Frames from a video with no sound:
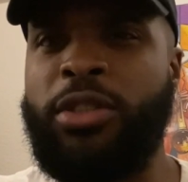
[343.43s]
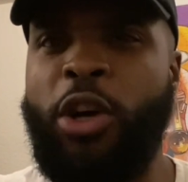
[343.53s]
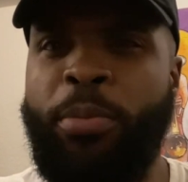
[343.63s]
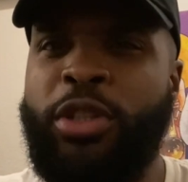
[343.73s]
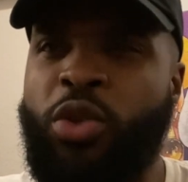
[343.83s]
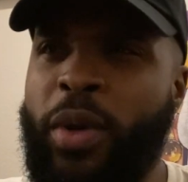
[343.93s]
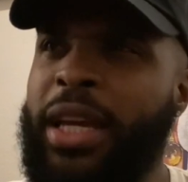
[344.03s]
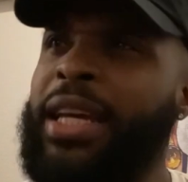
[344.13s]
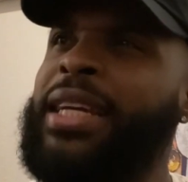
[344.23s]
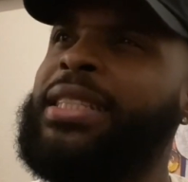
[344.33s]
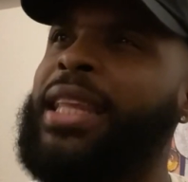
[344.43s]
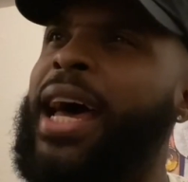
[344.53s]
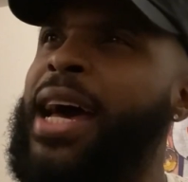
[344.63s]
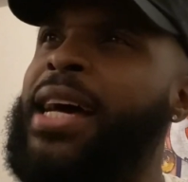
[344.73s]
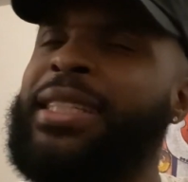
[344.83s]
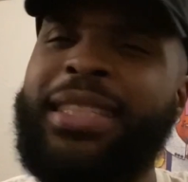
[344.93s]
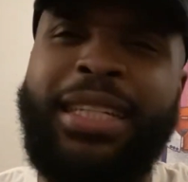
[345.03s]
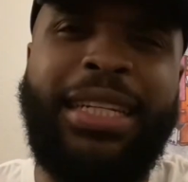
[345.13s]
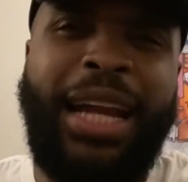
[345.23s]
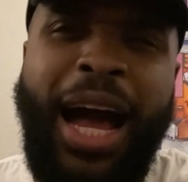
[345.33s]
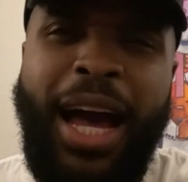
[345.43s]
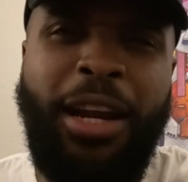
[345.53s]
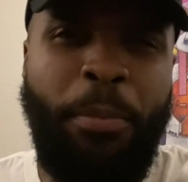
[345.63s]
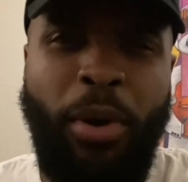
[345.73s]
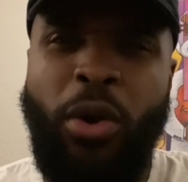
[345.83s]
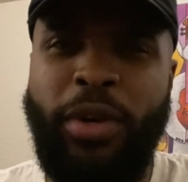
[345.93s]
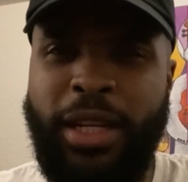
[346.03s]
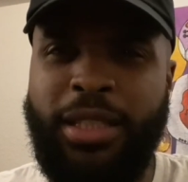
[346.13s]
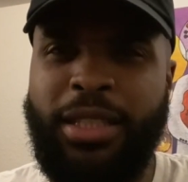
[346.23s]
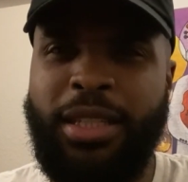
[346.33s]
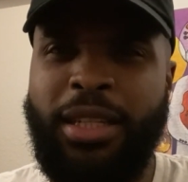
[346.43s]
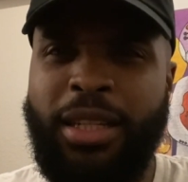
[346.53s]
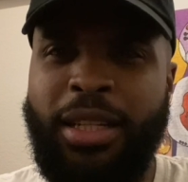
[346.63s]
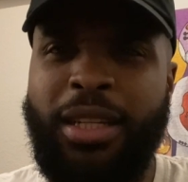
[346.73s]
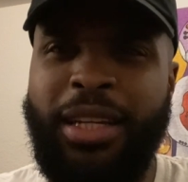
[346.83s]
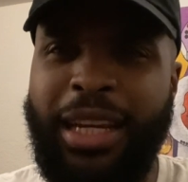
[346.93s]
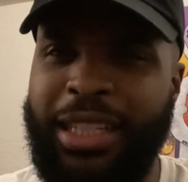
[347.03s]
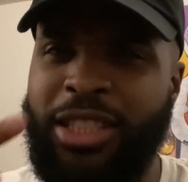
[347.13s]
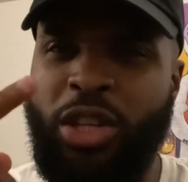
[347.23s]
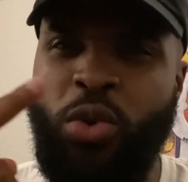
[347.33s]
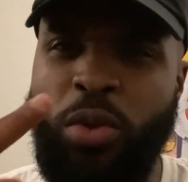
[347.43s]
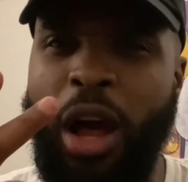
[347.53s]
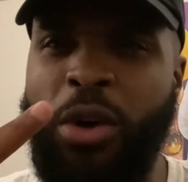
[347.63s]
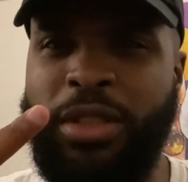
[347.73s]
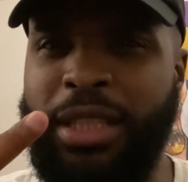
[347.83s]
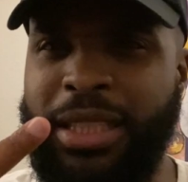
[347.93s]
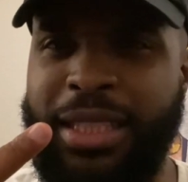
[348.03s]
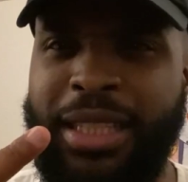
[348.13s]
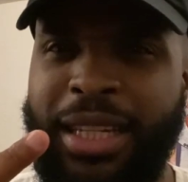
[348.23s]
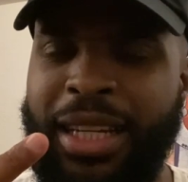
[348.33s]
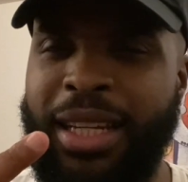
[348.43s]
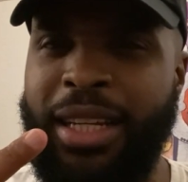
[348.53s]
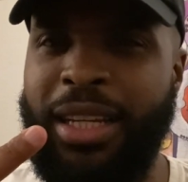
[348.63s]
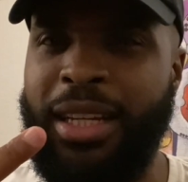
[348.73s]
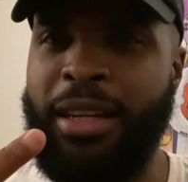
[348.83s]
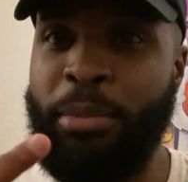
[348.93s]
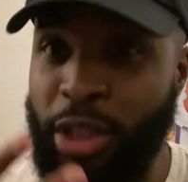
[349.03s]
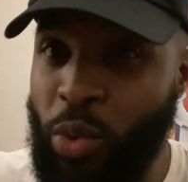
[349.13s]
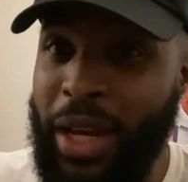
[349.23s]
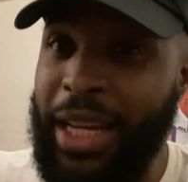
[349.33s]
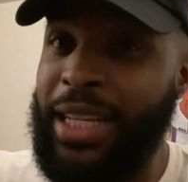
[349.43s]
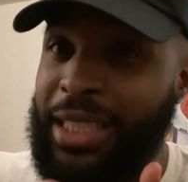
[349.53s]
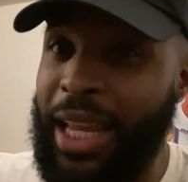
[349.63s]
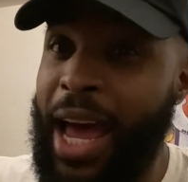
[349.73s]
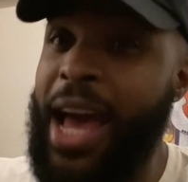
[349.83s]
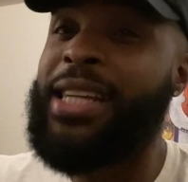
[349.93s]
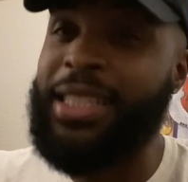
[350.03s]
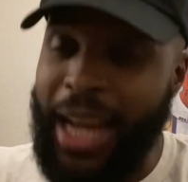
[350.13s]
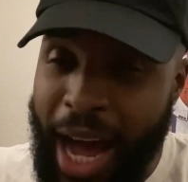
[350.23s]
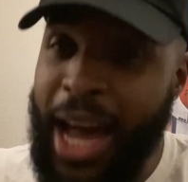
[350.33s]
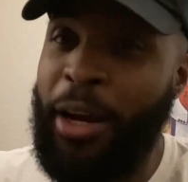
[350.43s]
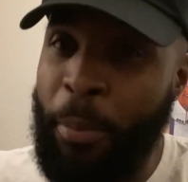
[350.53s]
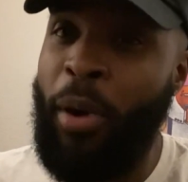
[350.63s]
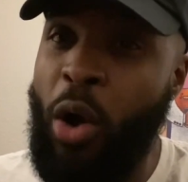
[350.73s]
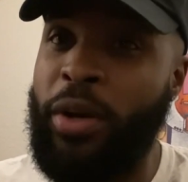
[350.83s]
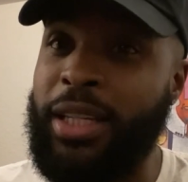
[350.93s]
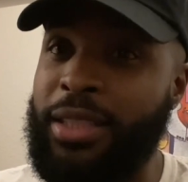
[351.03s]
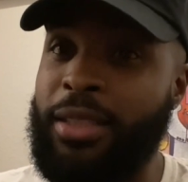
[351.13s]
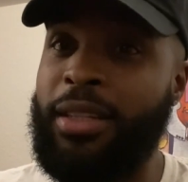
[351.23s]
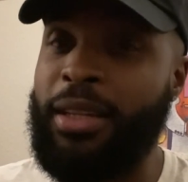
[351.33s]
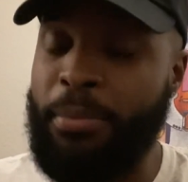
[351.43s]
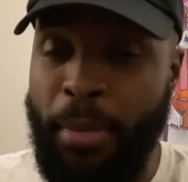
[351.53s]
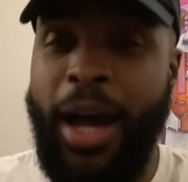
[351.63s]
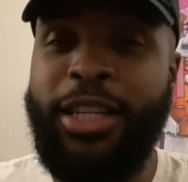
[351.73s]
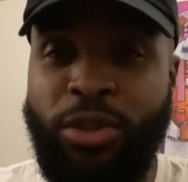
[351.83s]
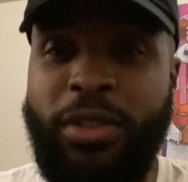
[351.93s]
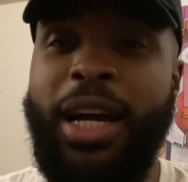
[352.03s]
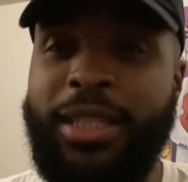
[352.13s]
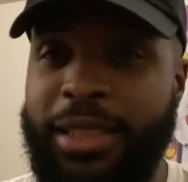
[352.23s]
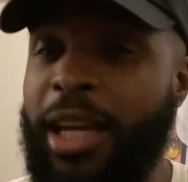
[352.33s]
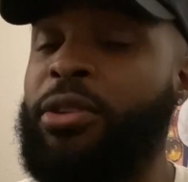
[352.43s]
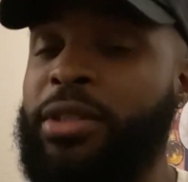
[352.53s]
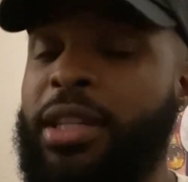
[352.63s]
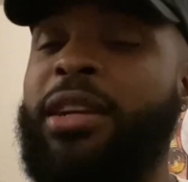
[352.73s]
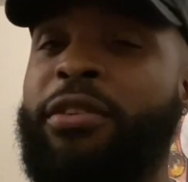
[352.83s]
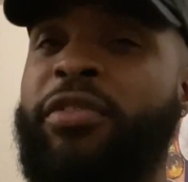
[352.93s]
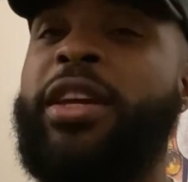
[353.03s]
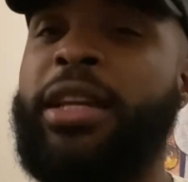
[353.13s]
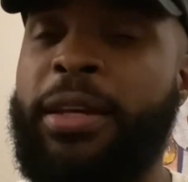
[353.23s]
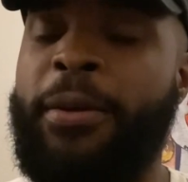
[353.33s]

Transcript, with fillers: So between his last nine opponents, it's two losses. Between his last nine opponents, mind you, Josh Taylor is undefeated.